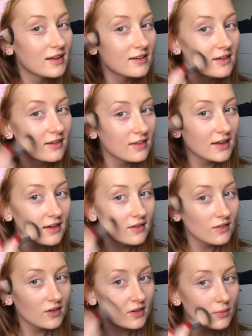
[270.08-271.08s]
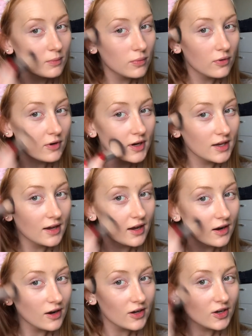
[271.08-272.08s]
still think it looks pretty
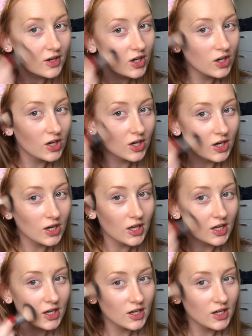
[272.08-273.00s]
darn good.